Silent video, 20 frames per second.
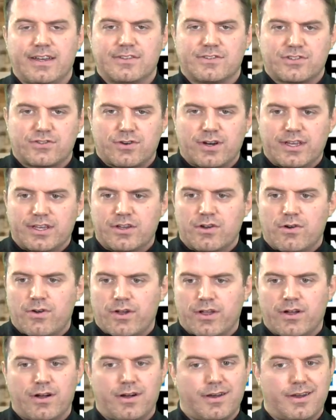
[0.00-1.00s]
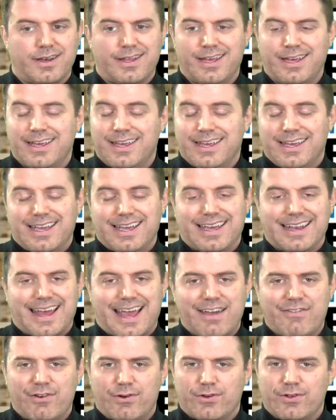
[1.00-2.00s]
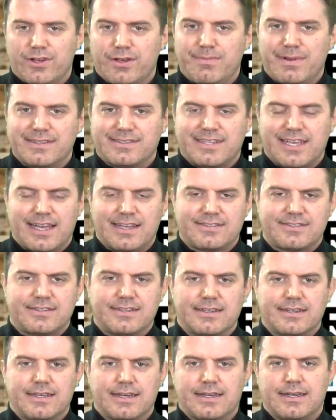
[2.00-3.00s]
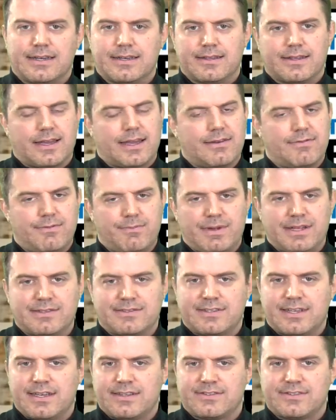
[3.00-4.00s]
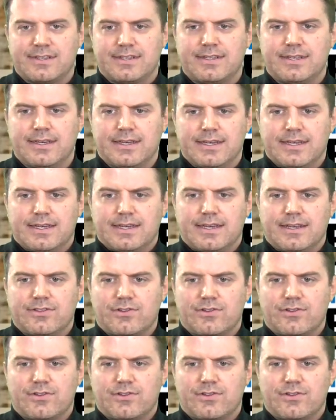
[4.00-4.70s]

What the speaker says: streak going on and haven't really been tested. They haven't been tested in the